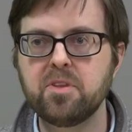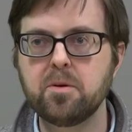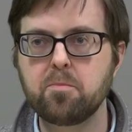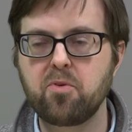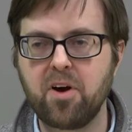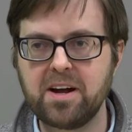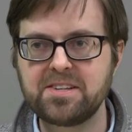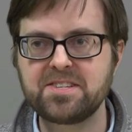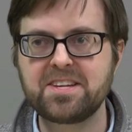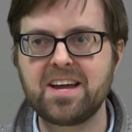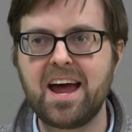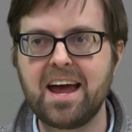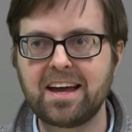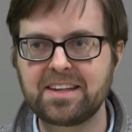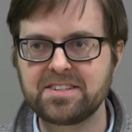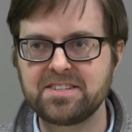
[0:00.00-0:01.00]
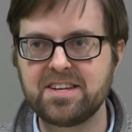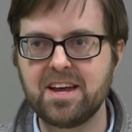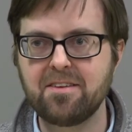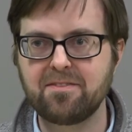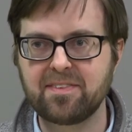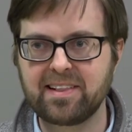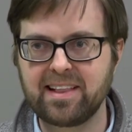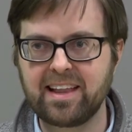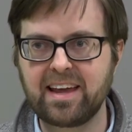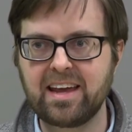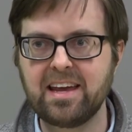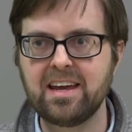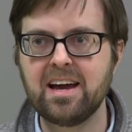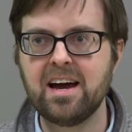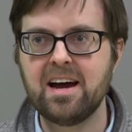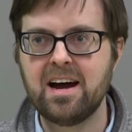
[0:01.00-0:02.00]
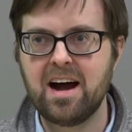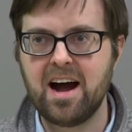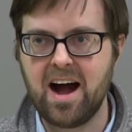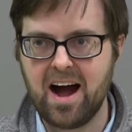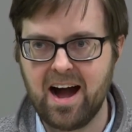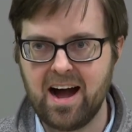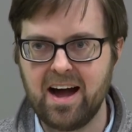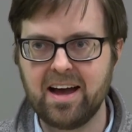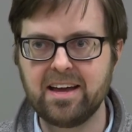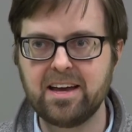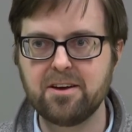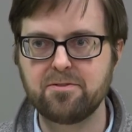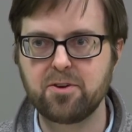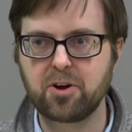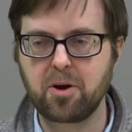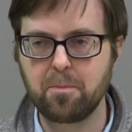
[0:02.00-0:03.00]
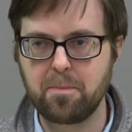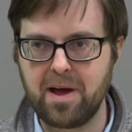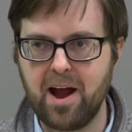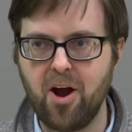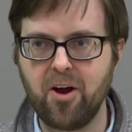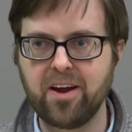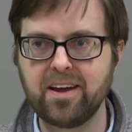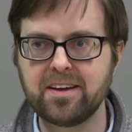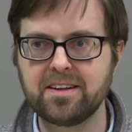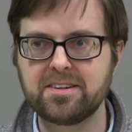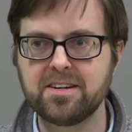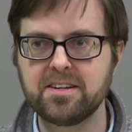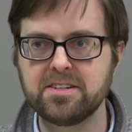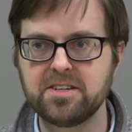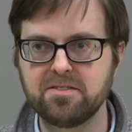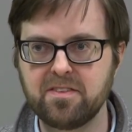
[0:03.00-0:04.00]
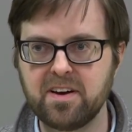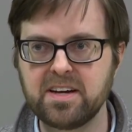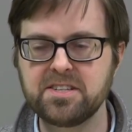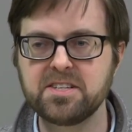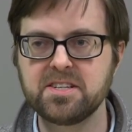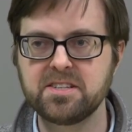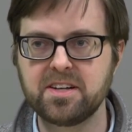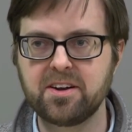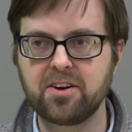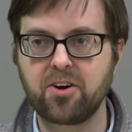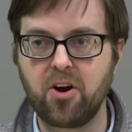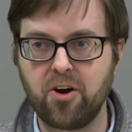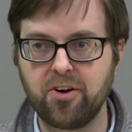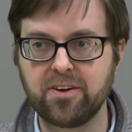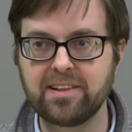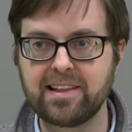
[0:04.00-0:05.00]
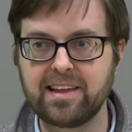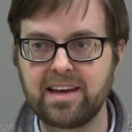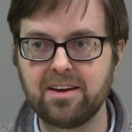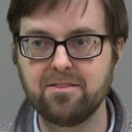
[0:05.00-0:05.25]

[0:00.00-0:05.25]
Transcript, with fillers: The price tag is definitely high if you're comparing it to devices that are currently